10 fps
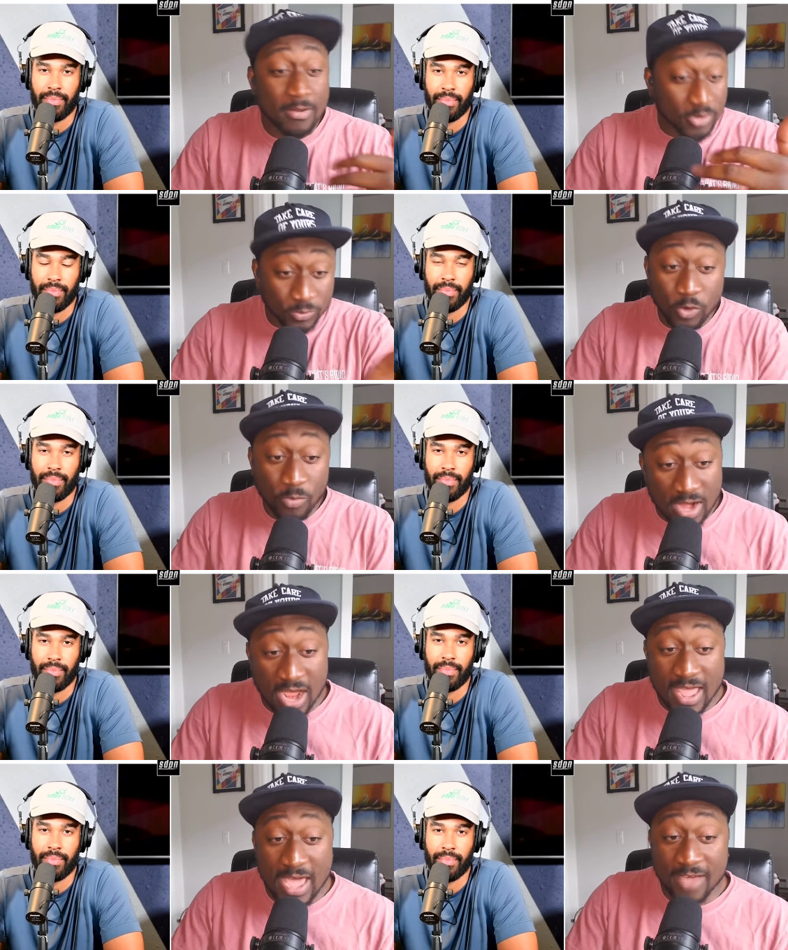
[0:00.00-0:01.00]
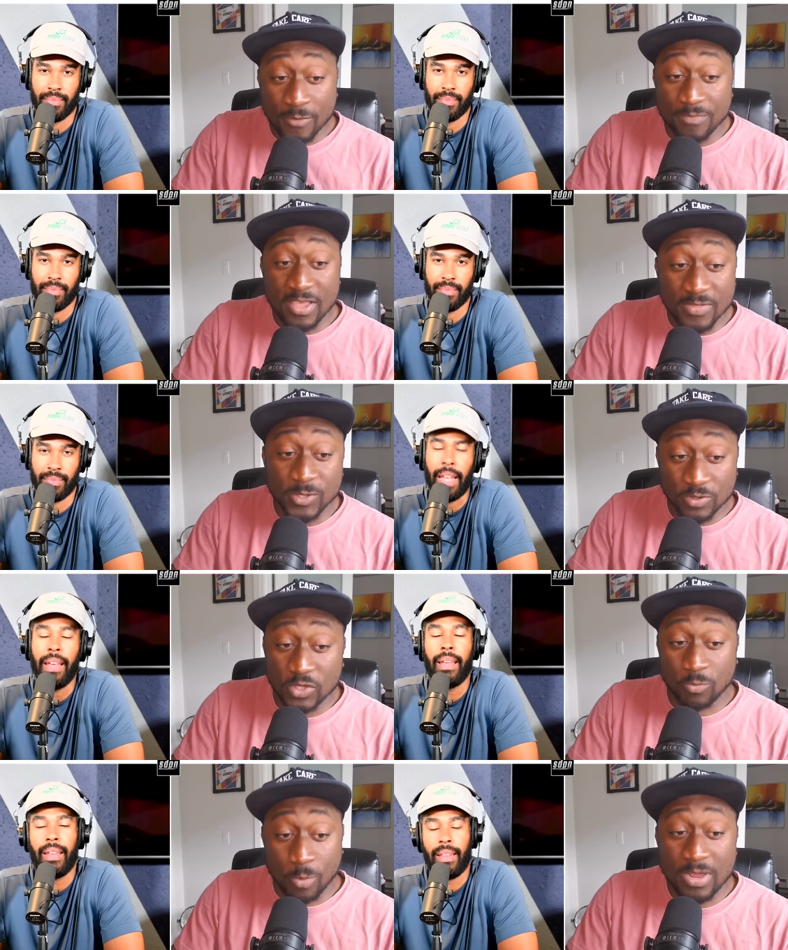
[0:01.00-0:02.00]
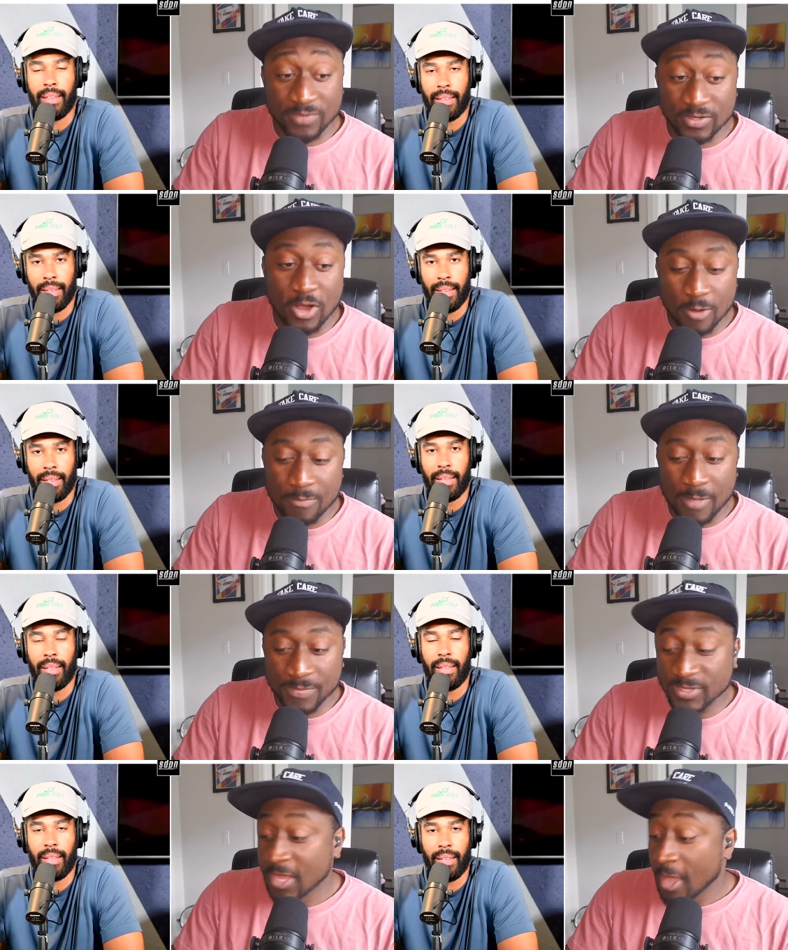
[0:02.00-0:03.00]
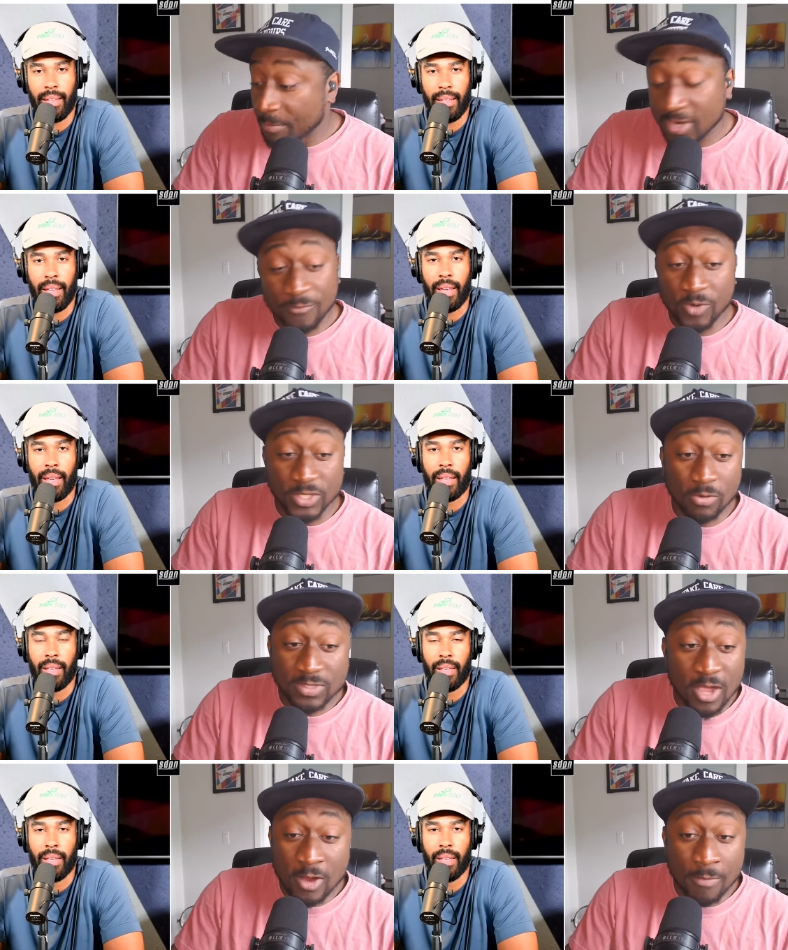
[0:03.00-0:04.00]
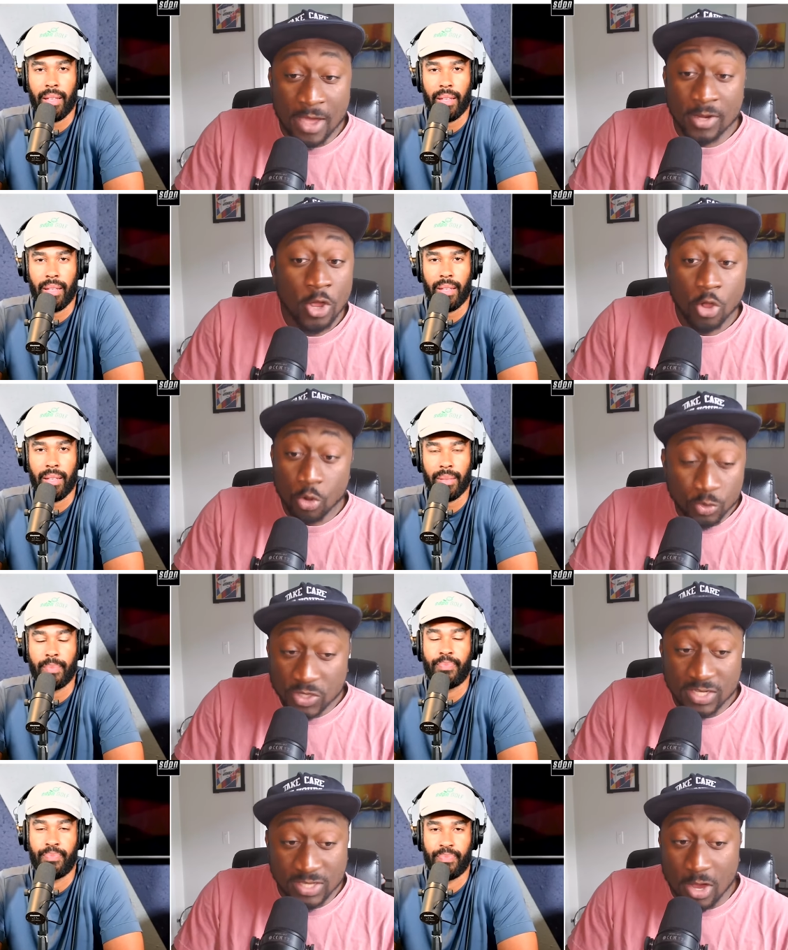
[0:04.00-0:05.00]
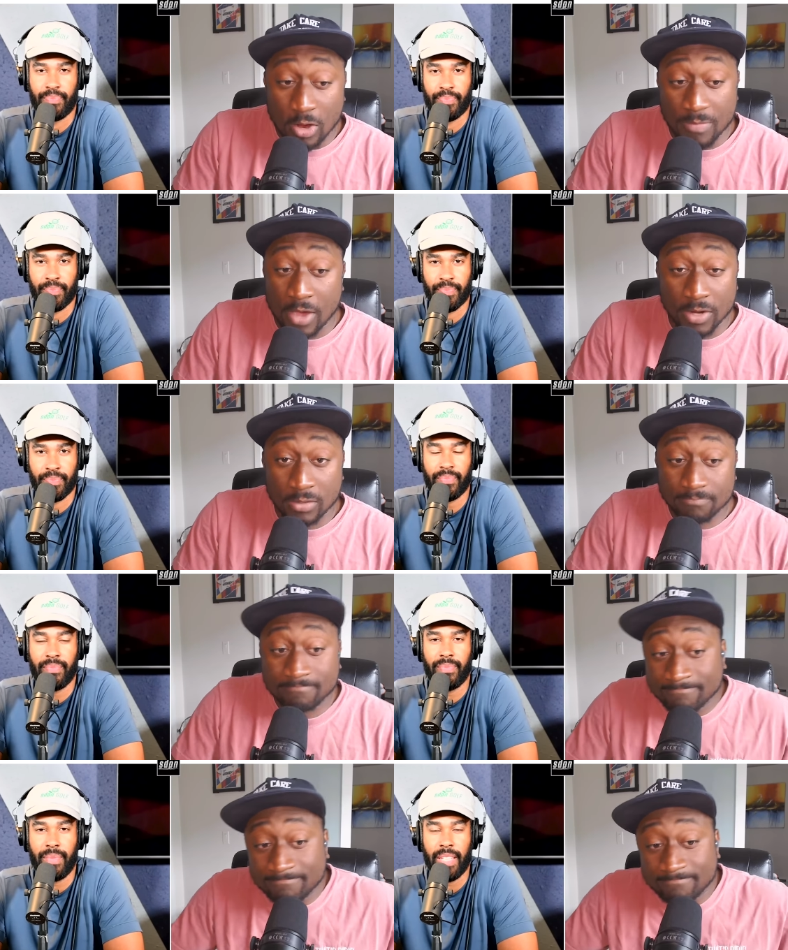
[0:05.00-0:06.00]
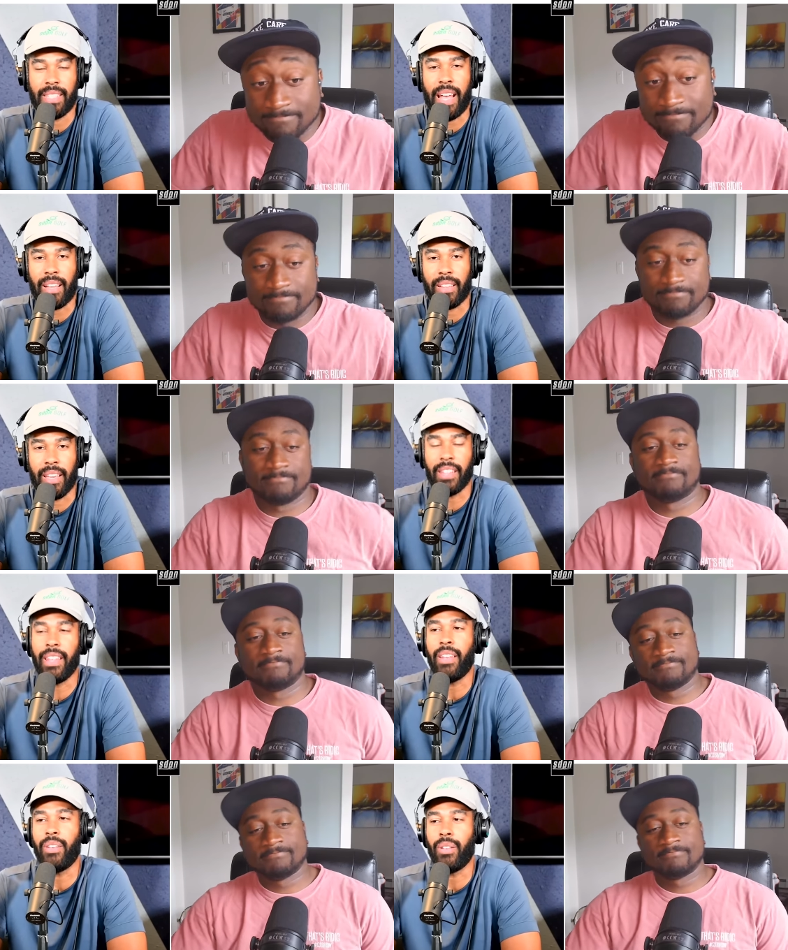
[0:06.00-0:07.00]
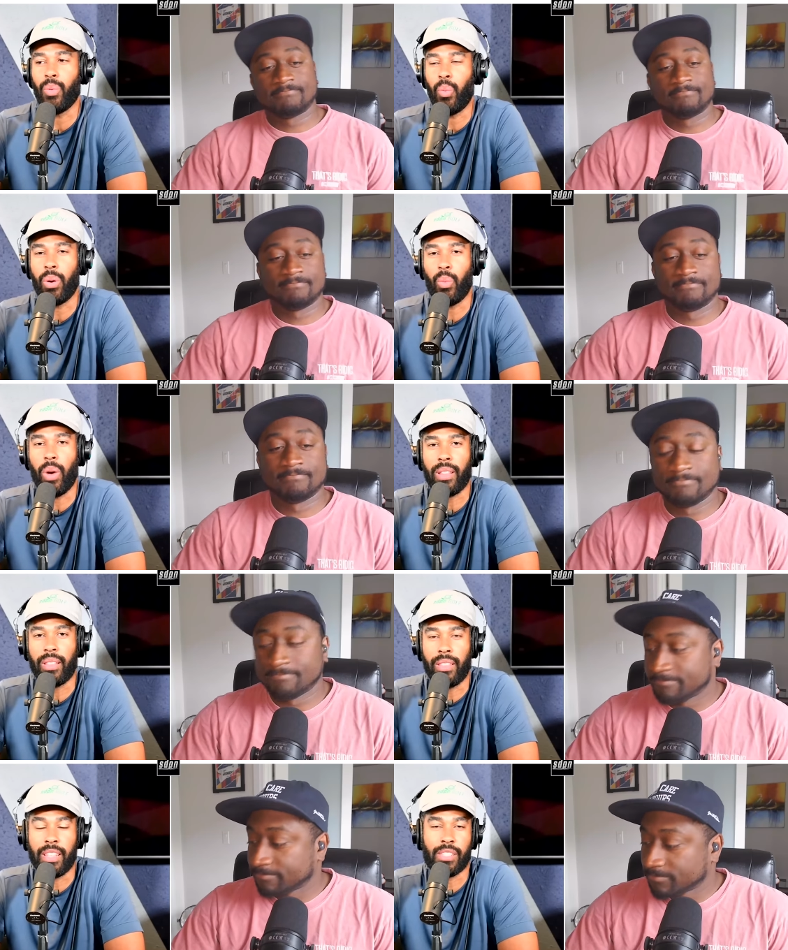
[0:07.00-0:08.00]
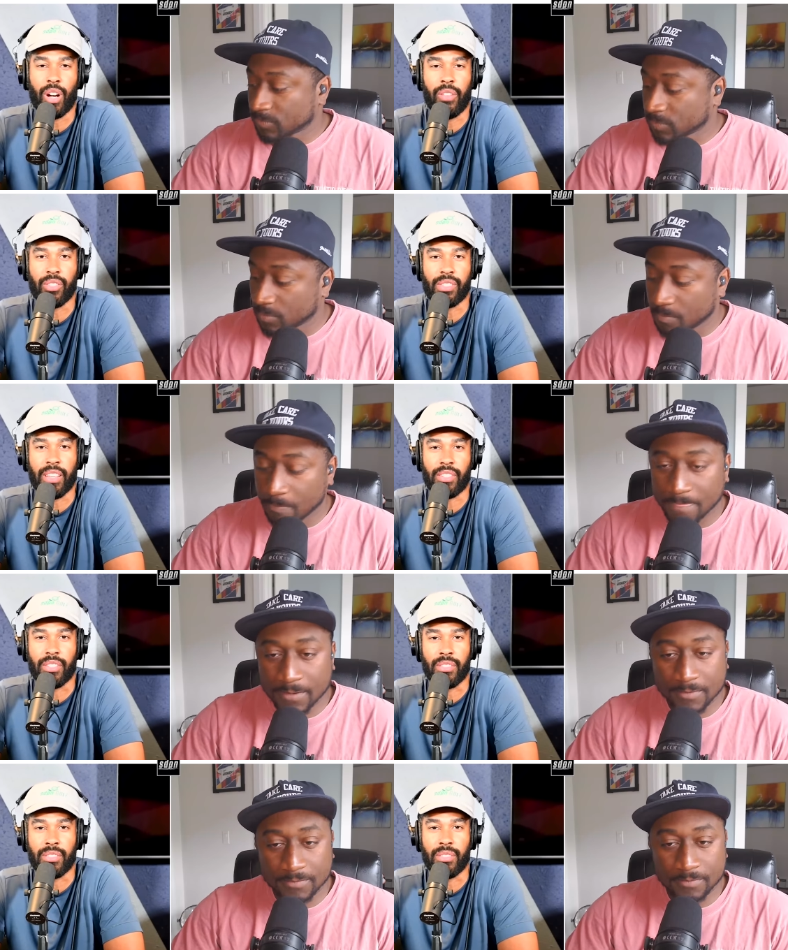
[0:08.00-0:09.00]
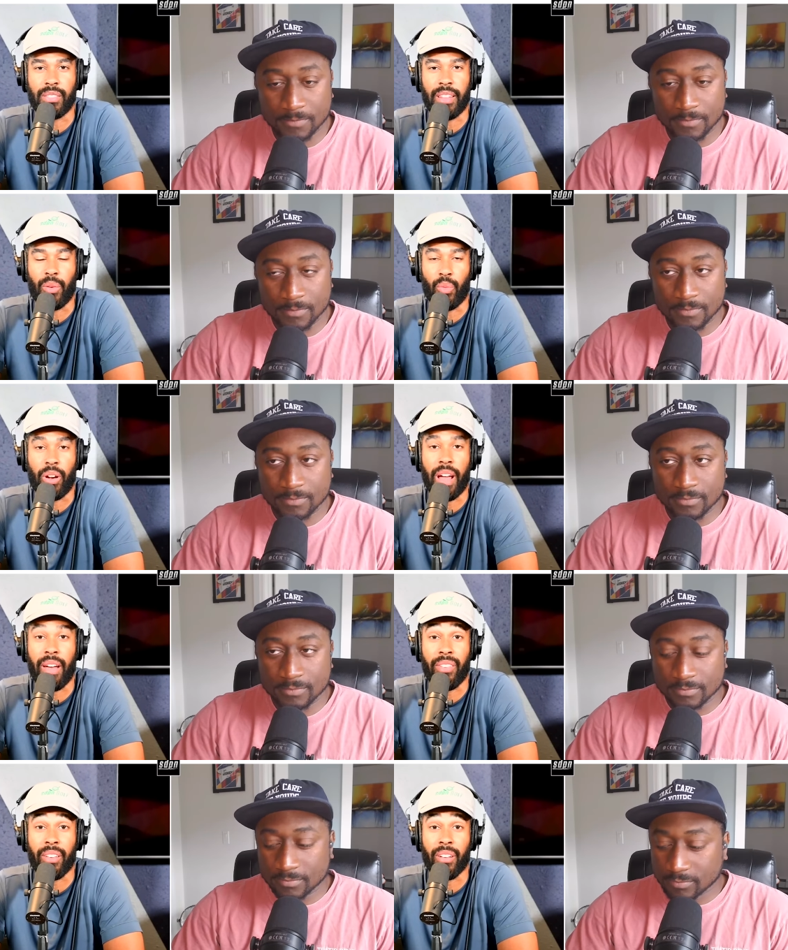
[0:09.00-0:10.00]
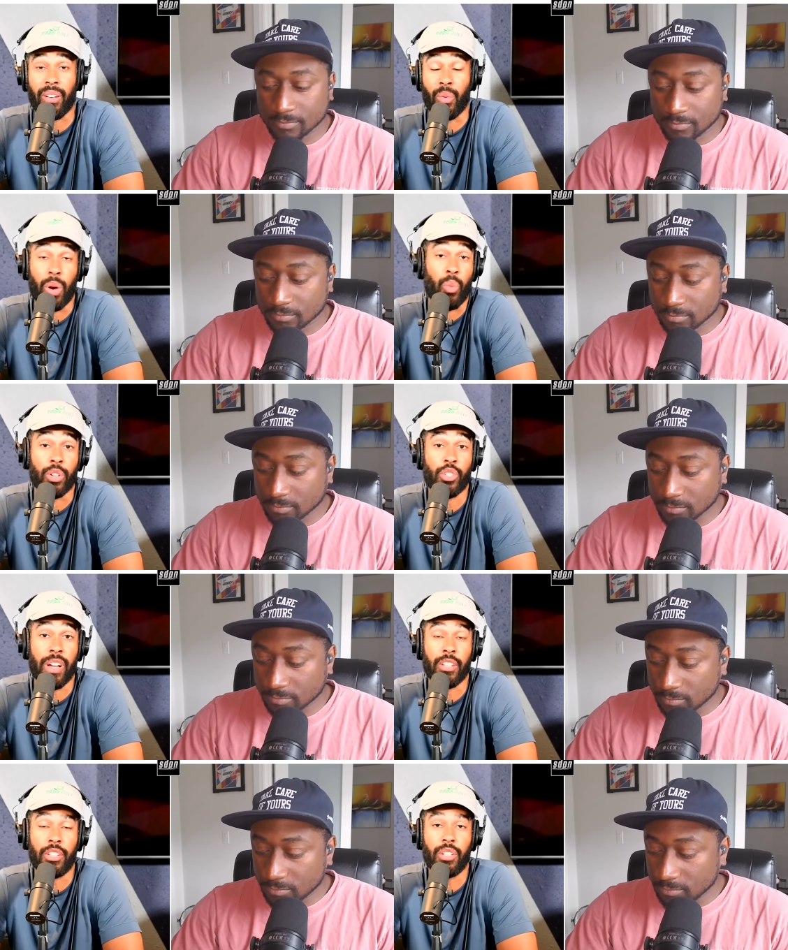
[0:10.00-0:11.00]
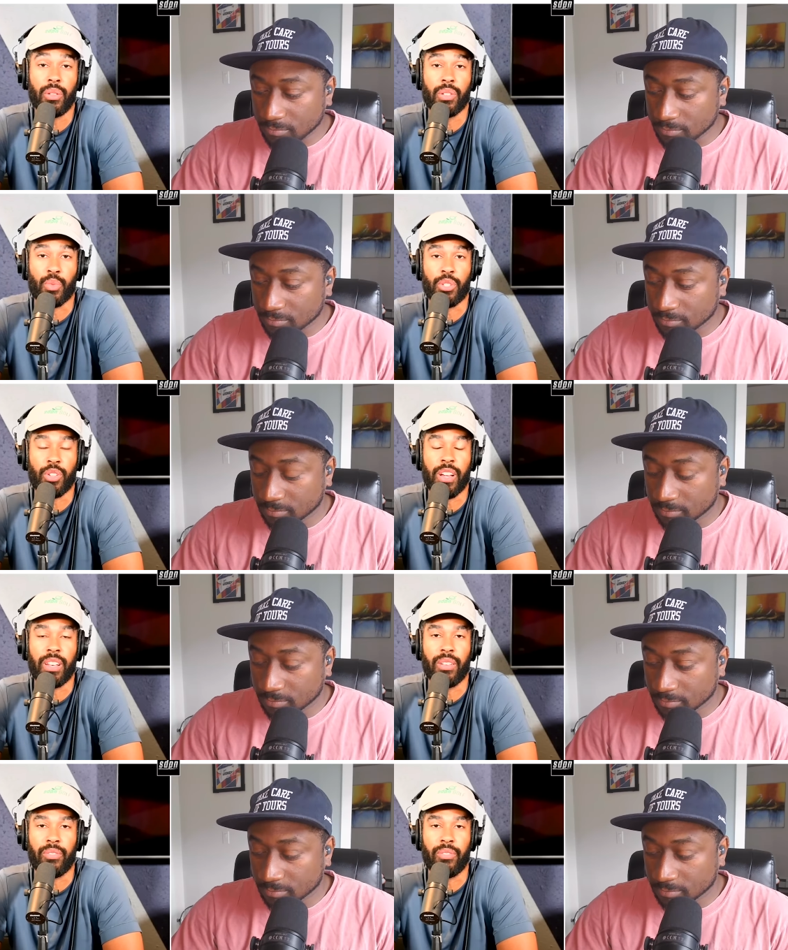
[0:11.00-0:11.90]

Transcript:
Speaker 1: that you and I have to be in this position where we have to talk about this. But yeah. if we don't talk about it, who's going to talk about it?
Speaker 2: Exactly. And and what these conversations that we're having, what we're trying to do is we're trying to